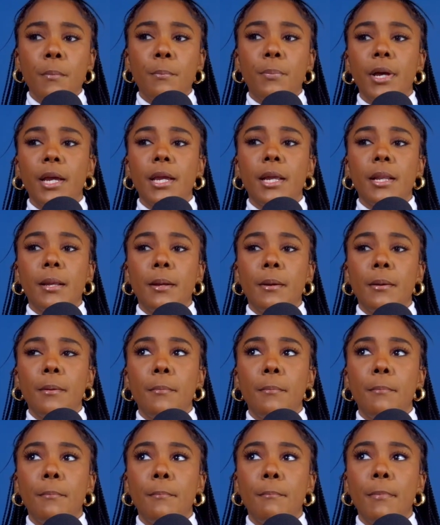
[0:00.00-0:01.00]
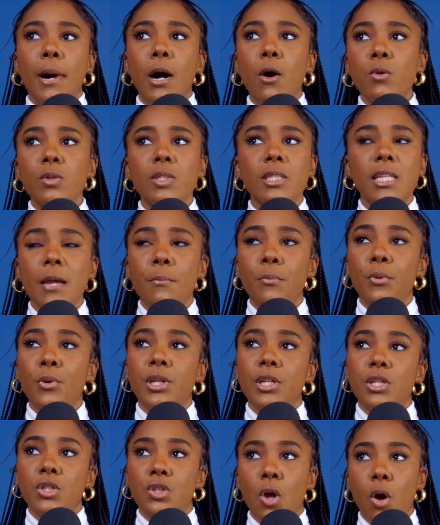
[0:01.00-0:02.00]
But my whole
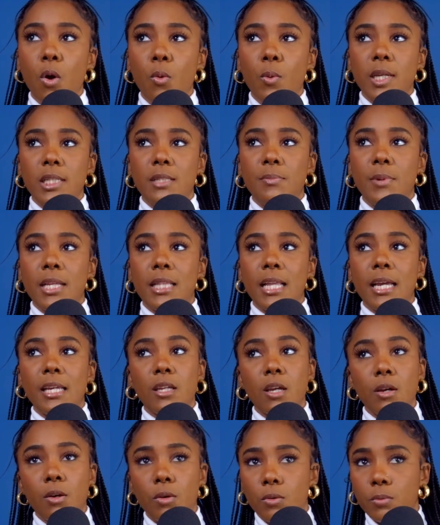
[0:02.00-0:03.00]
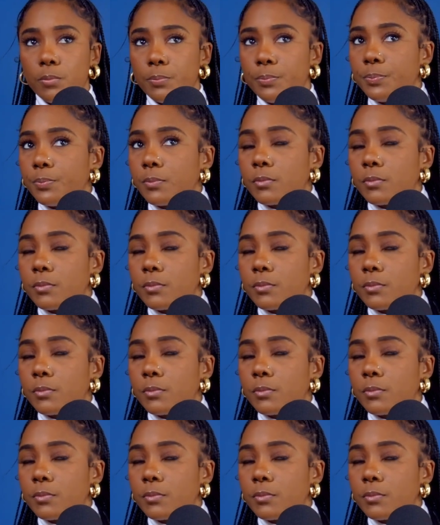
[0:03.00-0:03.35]
standpoint has always been like, yo,